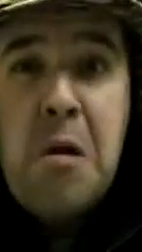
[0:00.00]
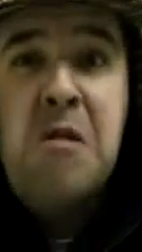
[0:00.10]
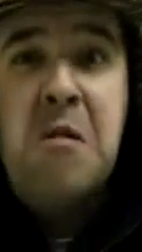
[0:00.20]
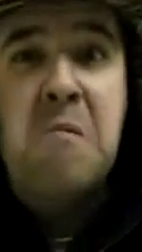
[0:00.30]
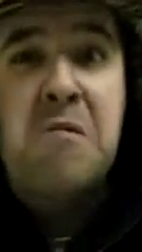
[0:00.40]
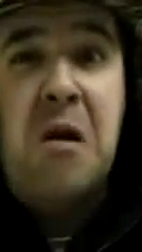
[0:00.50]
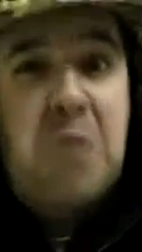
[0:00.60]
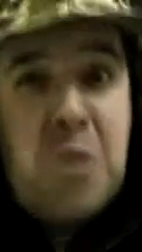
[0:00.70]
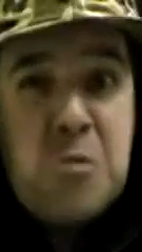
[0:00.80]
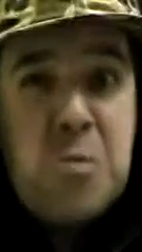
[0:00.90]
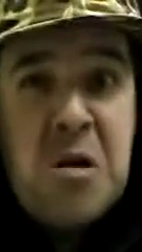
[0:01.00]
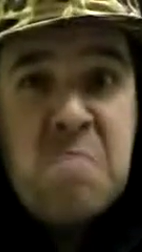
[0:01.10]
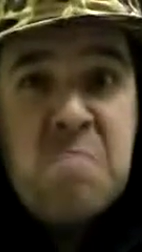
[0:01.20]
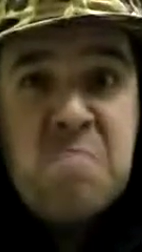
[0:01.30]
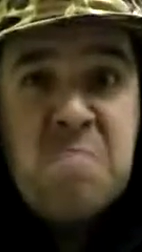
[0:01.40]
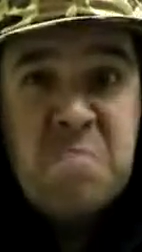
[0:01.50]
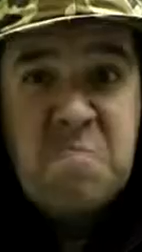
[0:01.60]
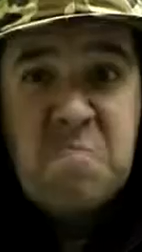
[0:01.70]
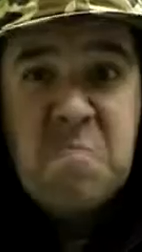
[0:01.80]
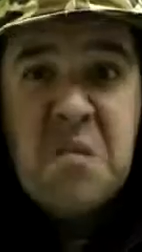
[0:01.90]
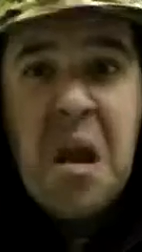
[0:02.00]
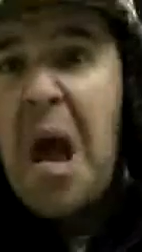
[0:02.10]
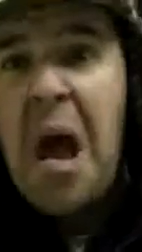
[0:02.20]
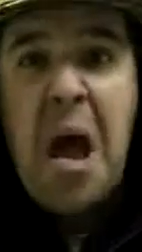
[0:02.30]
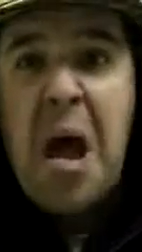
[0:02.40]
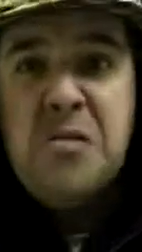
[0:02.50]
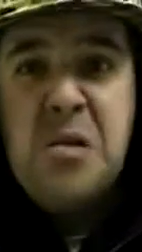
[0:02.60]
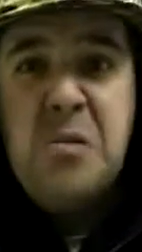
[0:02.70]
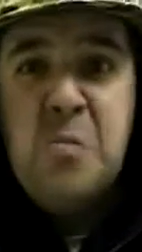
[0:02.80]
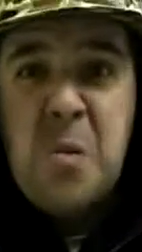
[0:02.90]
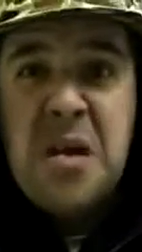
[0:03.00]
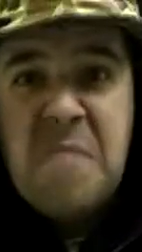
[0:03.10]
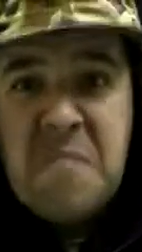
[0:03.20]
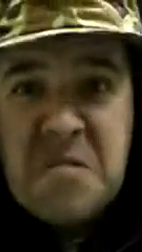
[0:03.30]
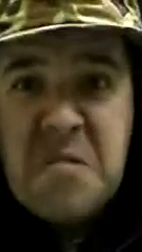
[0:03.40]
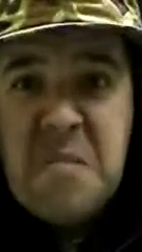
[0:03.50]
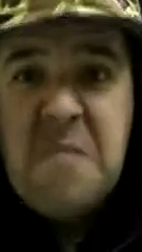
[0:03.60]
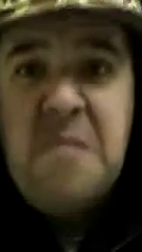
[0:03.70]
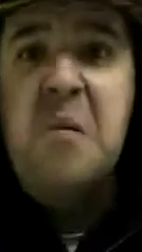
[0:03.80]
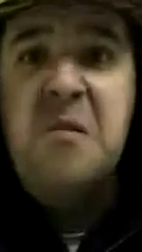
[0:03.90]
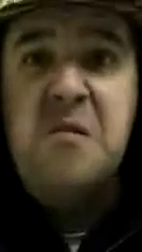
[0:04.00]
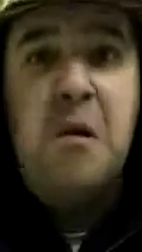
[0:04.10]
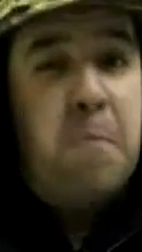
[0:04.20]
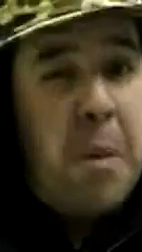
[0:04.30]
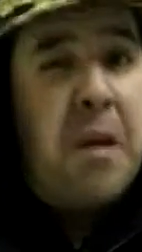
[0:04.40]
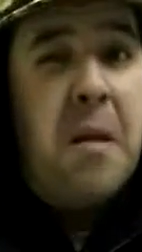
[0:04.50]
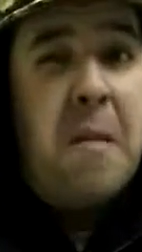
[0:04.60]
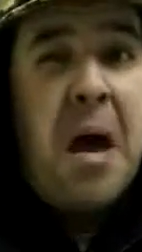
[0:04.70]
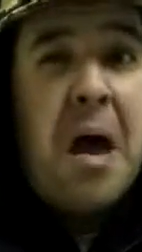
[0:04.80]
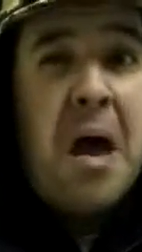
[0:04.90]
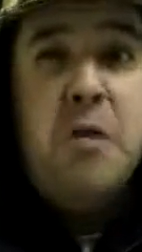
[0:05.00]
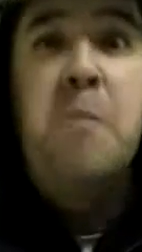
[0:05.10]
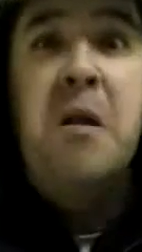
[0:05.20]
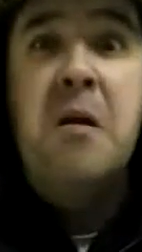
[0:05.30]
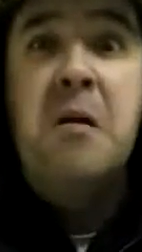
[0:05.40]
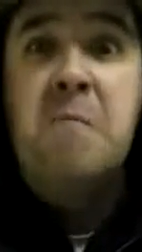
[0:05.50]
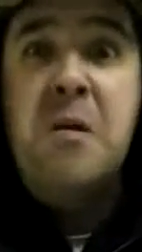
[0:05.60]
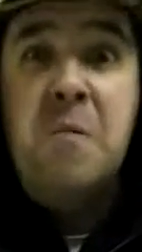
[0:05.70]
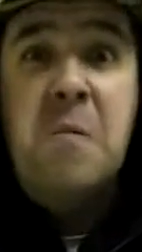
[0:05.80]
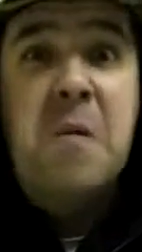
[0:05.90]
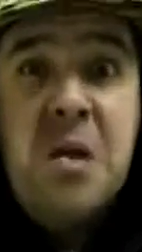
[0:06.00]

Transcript: because it was a good one. And I didn't want to give it to him. You know he's a good buddy of mine. You better be